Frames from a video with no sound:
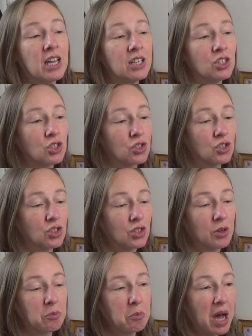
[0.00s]
It just
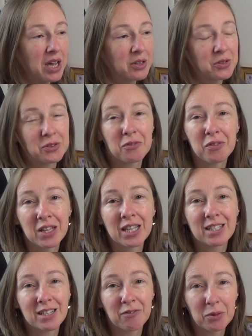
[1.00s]
piles of
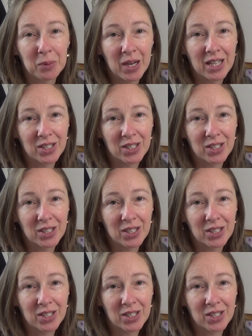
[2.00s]
things everywhere,